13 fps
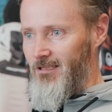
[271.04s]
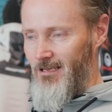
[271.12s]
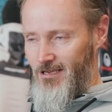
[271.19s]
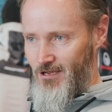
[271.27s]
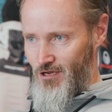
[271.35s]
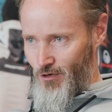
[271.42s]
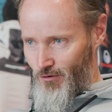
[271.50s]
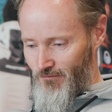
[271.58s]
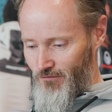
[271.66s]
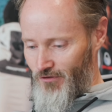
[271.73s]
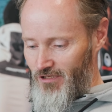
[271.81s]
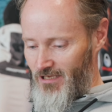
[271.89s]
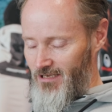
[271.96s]
taking care of
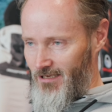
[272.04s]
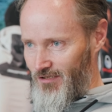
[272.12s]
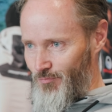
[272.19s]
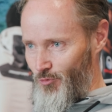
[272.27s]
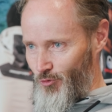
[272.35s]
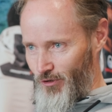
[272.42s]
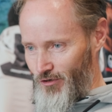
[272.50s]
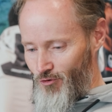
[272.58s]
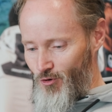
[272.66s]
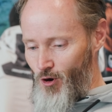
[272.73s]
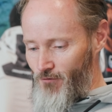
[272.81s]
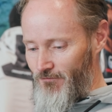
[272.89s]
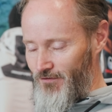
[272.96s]
the tickets, brewing the
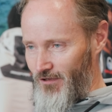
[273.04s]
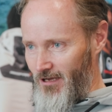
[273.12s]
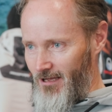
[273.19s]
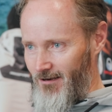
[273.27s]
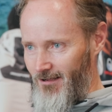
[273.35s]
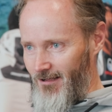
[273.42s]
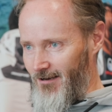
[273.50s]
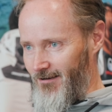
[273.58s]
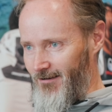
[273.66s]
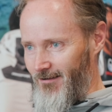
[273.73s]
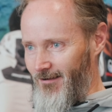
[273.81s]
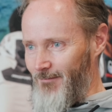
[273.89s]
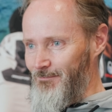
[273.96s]
coffee, and,
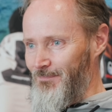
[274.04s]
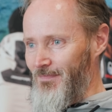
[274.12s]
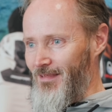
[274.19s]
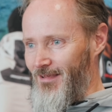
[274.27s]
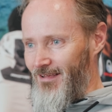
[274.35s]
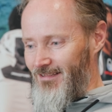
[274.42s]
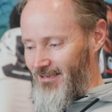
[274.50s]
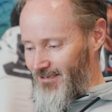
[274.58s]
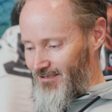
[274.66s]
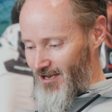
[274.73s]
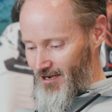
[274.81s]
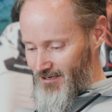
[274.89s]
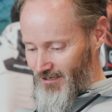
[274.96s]
and uh,
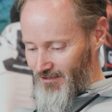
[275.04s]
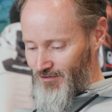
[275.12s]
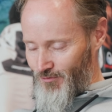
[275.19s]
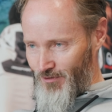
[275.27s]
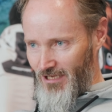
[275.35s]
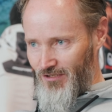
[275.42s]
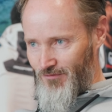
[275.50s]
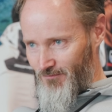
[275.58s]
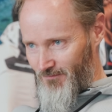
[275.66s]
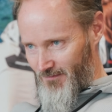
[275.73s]
things like this. So that's